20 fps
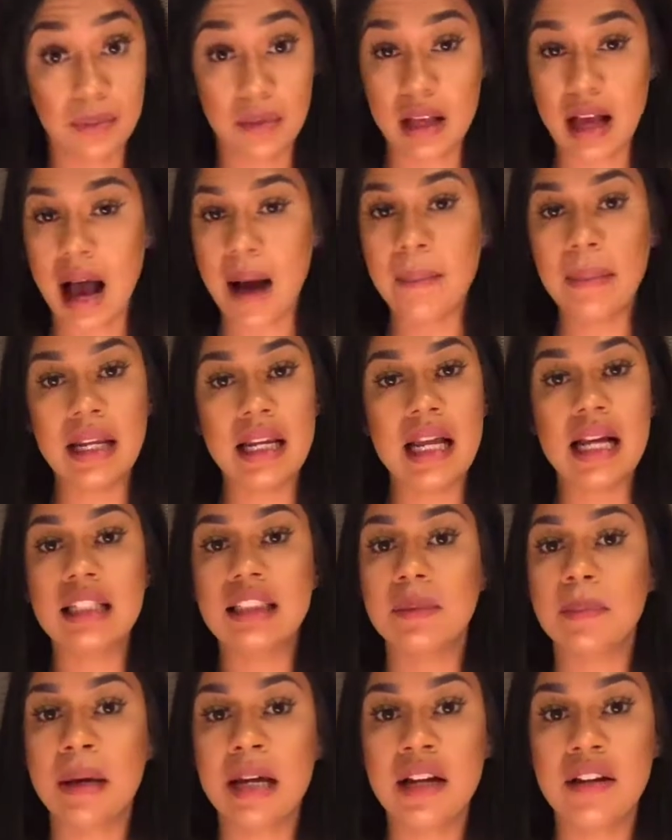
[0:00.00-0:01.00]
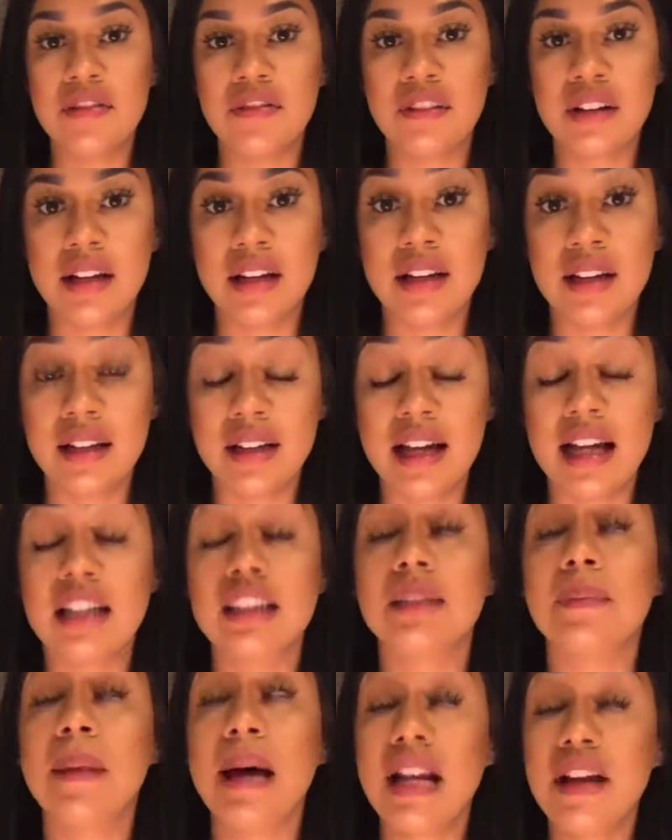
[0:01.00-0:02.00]

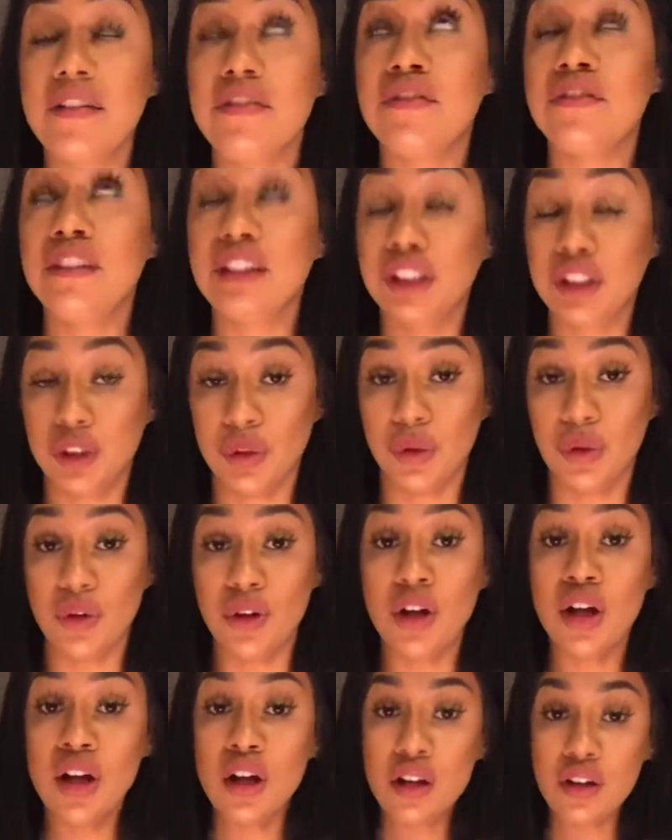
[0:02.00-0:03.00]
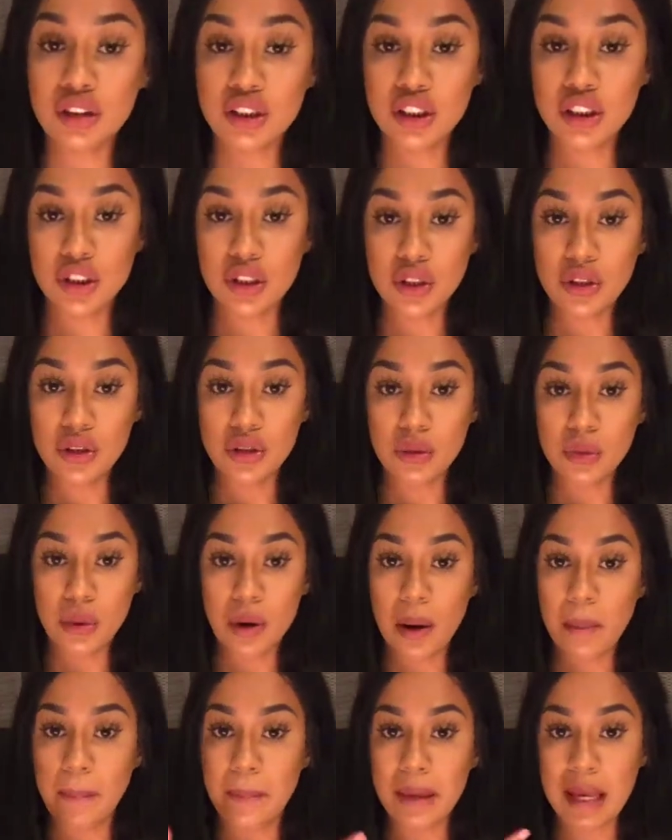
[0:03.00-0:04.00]
it's beneficial
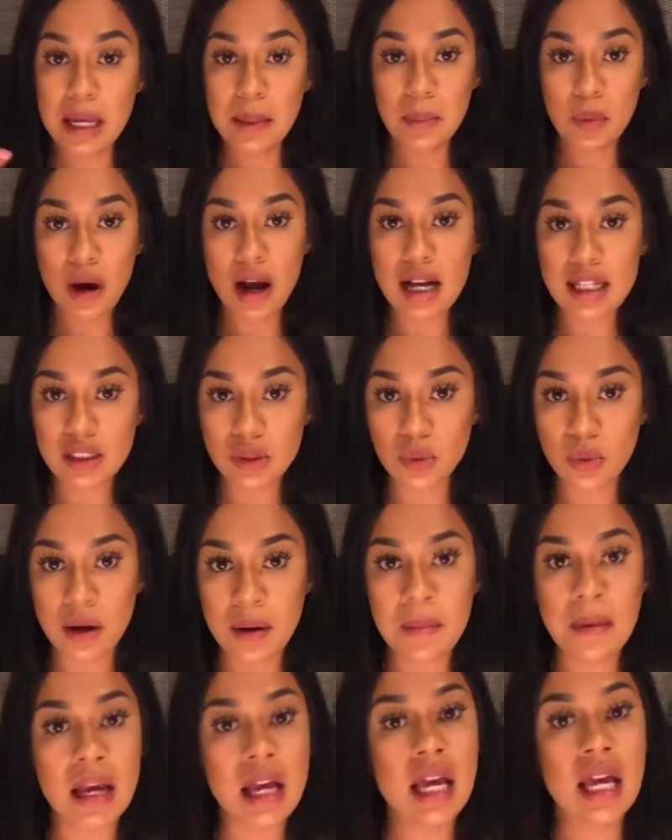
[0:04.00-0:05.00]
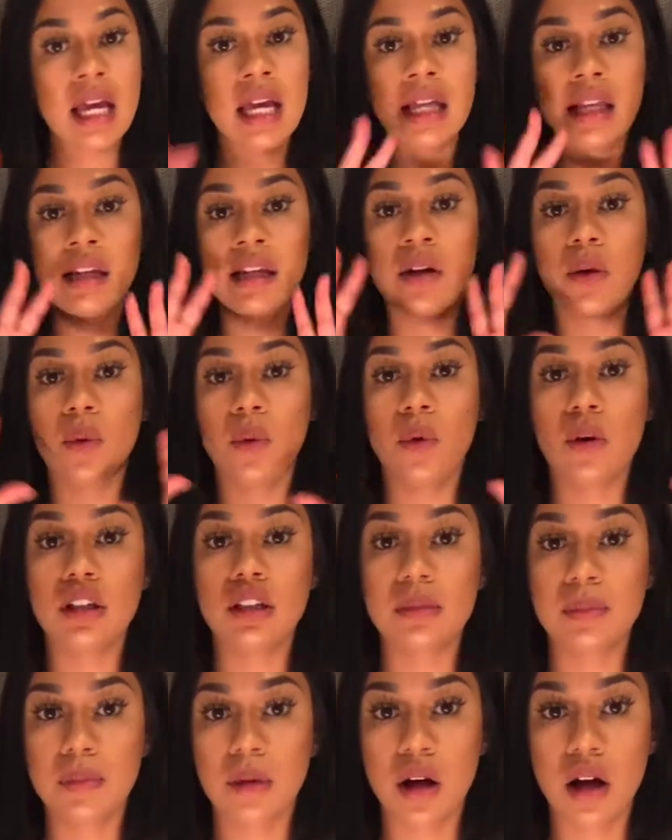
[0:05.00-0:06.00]
to big breast women or
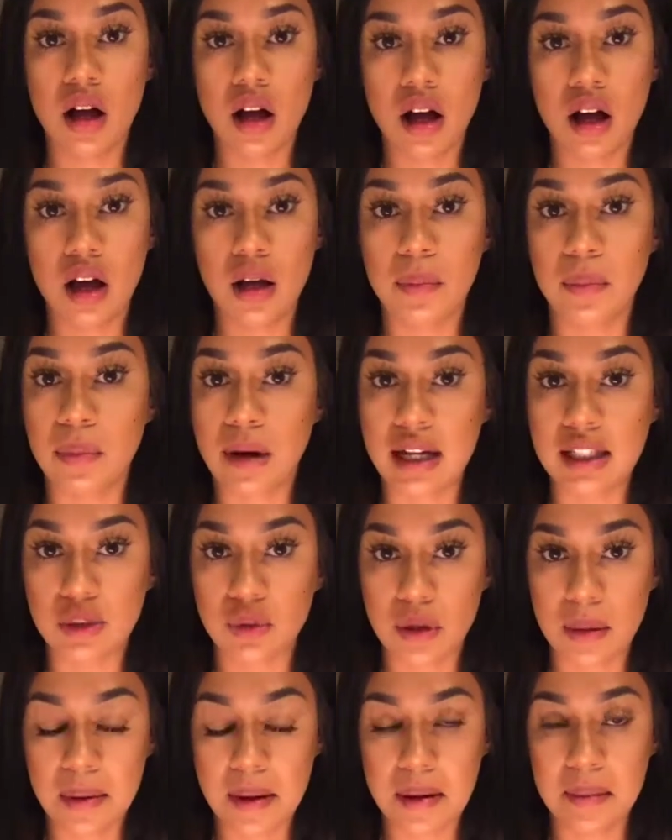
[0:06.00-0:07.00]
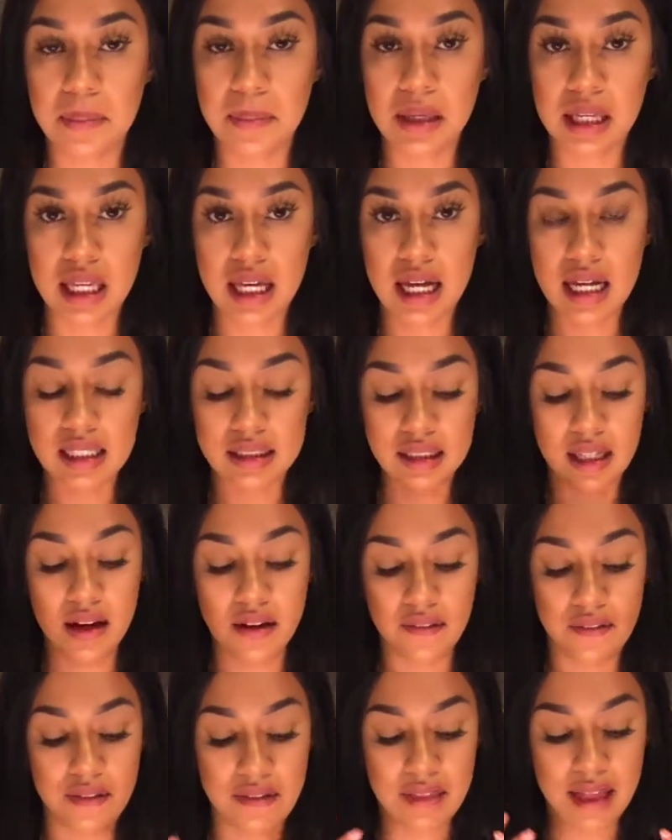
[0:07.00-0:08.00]
small breast women because
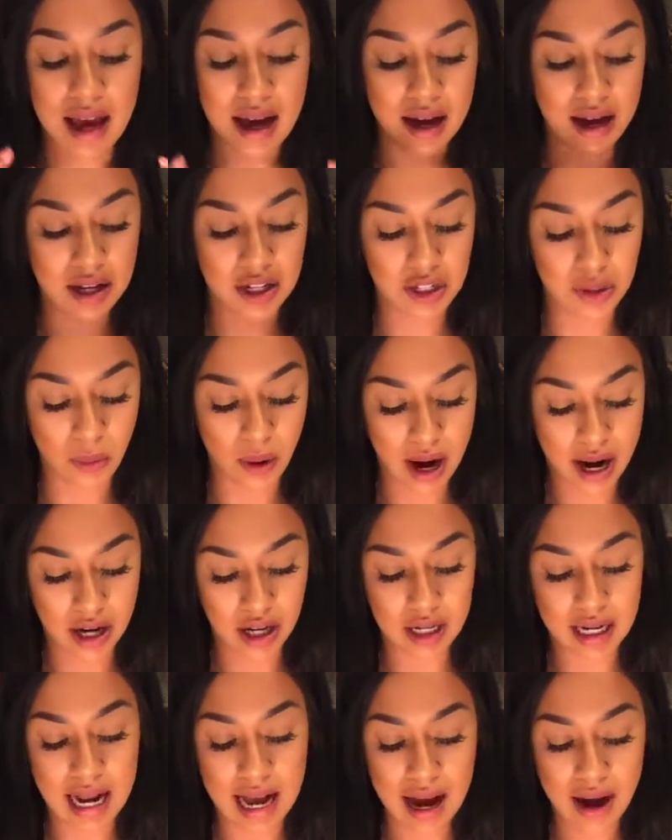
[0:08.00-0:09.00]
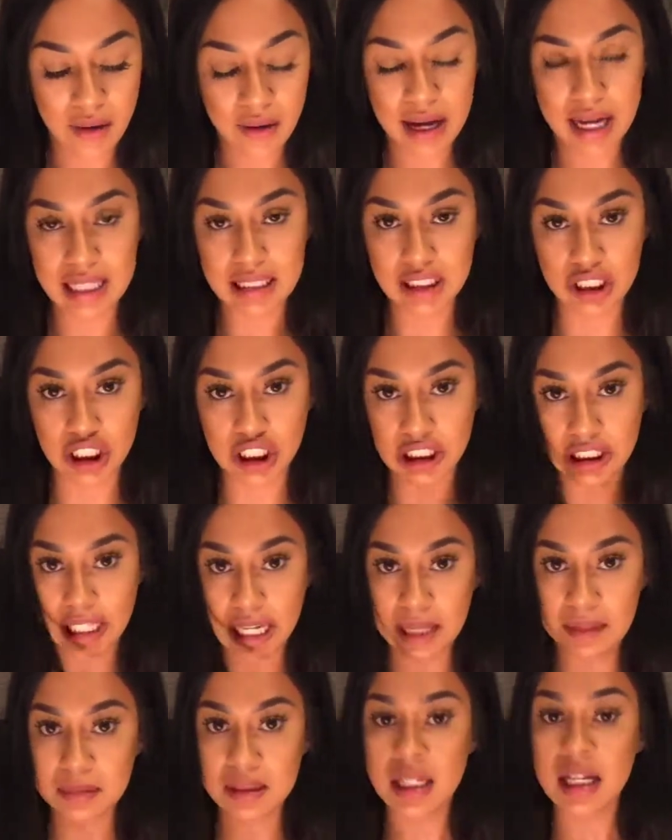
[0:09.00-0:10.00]
of that underwire and how it's shaped.